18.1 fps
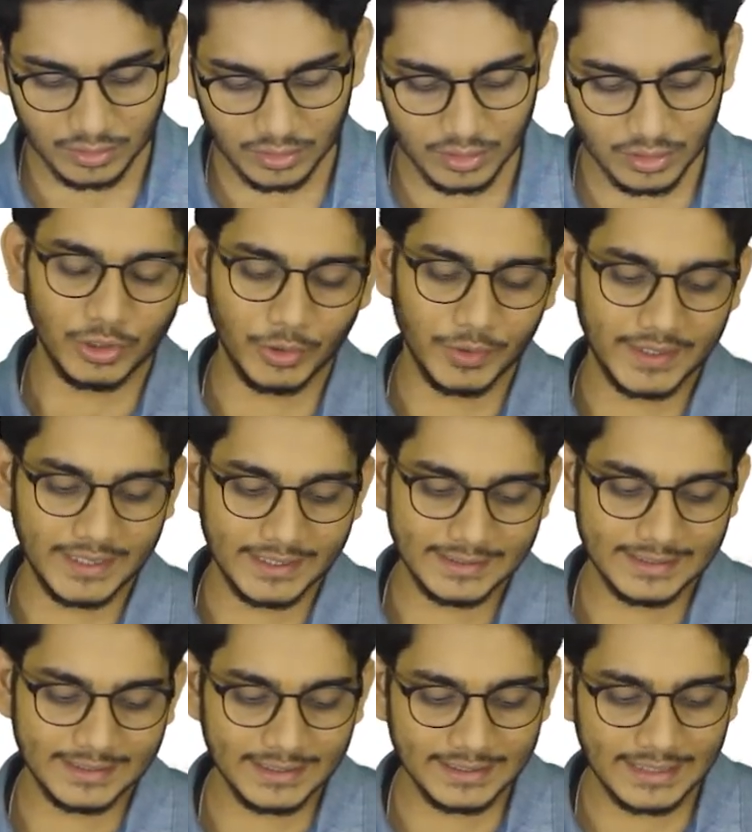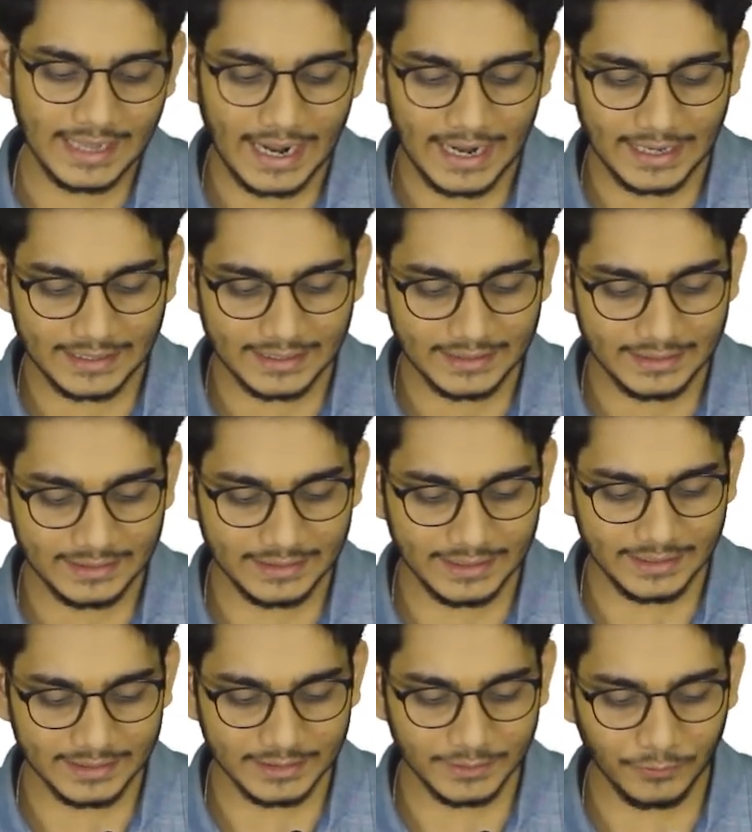So you can see that
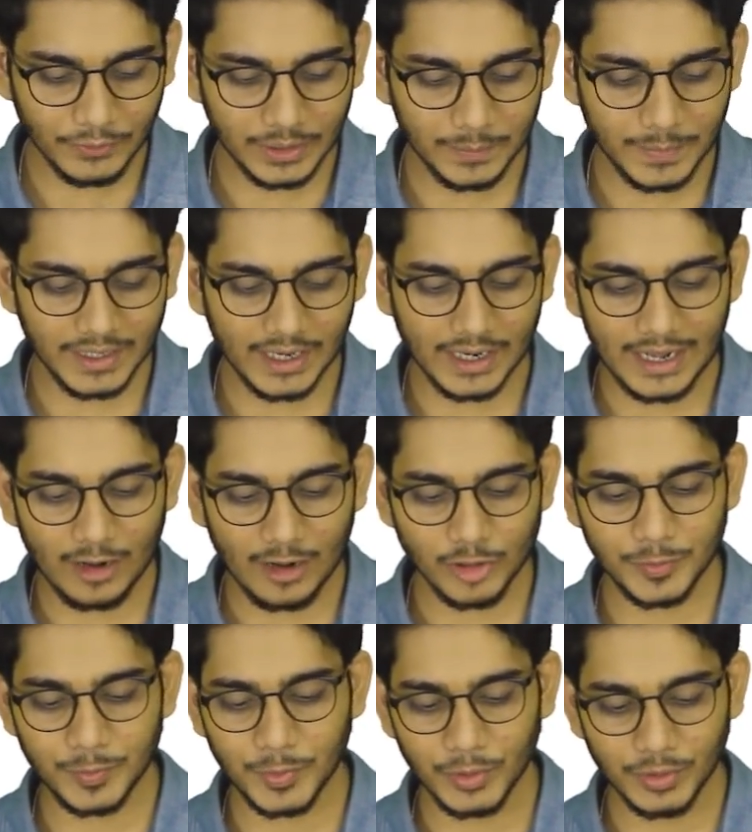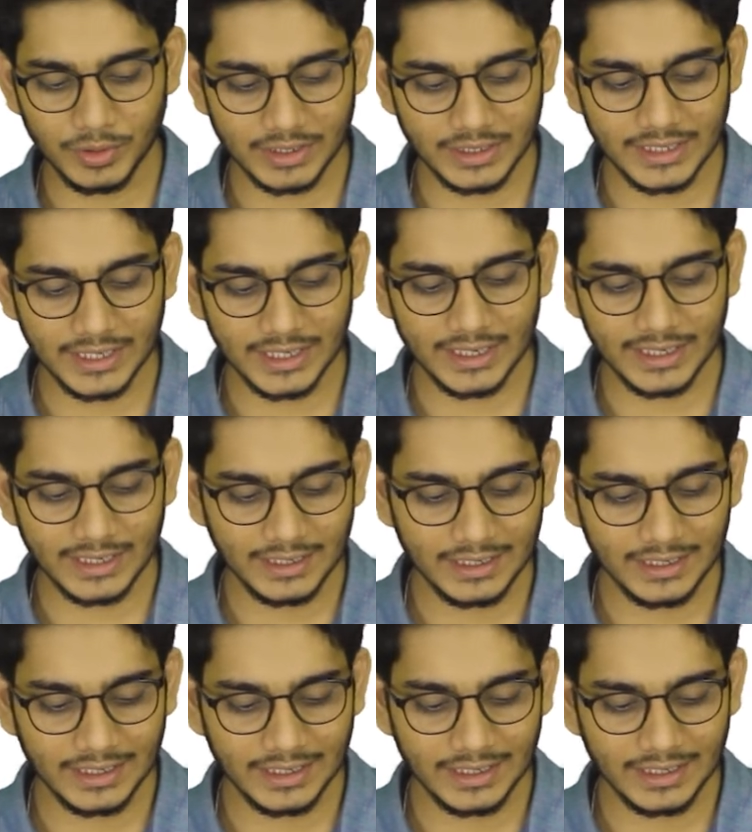this will be our output D,